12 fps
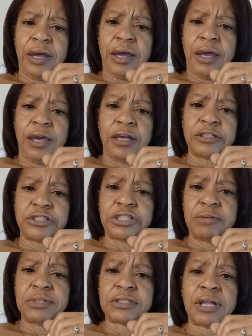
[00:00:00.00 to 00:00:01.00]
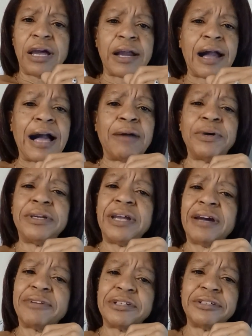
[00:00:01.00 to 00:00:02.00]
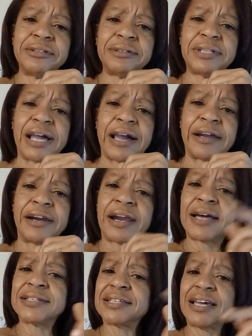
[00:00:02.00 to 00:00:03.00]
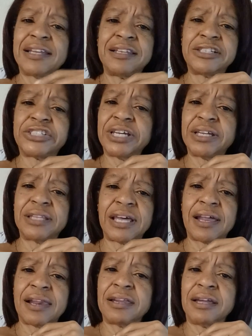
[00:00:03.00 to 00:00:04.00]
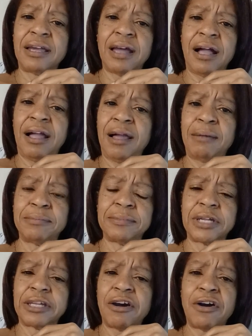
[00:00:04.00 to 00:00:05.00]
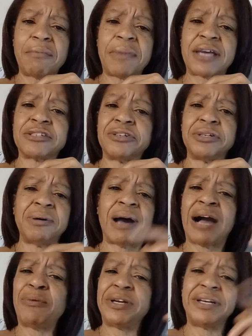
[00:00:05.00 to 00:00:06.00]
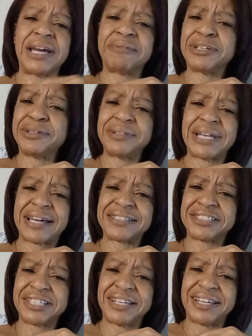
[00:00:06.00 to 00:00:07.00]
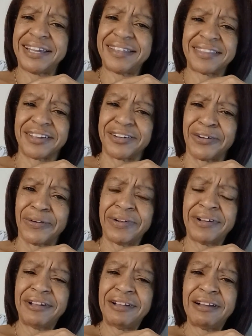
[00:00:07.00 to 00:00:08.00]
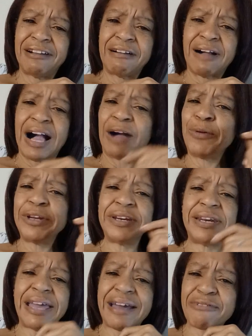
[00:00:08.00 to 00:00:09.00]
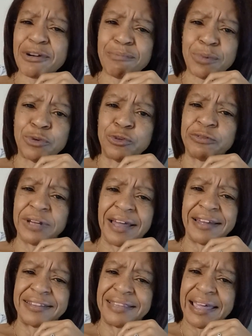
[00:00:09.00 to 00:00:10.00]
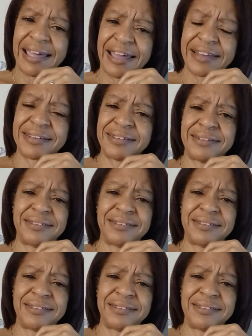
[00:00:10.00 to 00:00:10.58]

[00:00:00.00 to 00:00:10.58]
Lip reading: And she was like, I would never do that. And I said, the shit that the yoga master do, I would never do that shit either. I would never move like that.